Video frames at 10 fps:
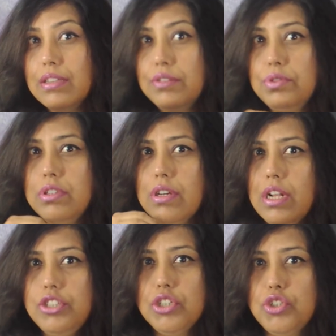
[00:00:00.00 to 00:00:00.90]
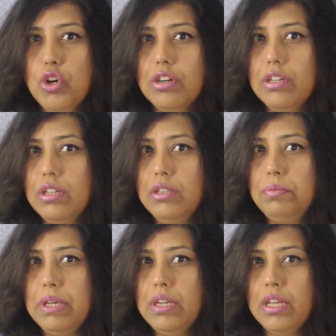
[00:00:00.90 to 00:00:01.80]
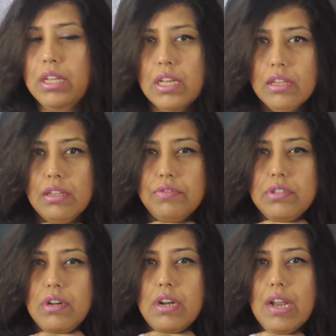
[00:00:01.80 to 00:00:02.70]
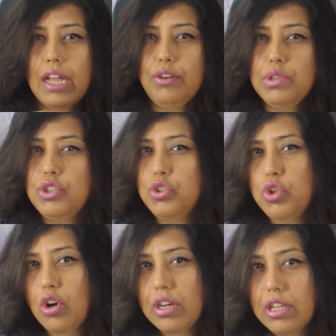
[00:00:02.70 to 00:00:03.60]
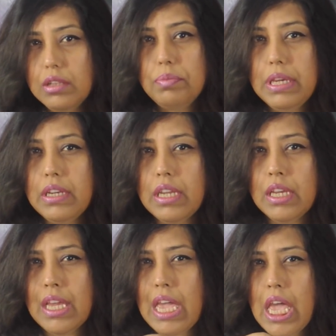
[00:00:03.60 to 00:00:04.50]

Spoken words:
There was a culture shock in the beginning. There was a language shock in the beginning.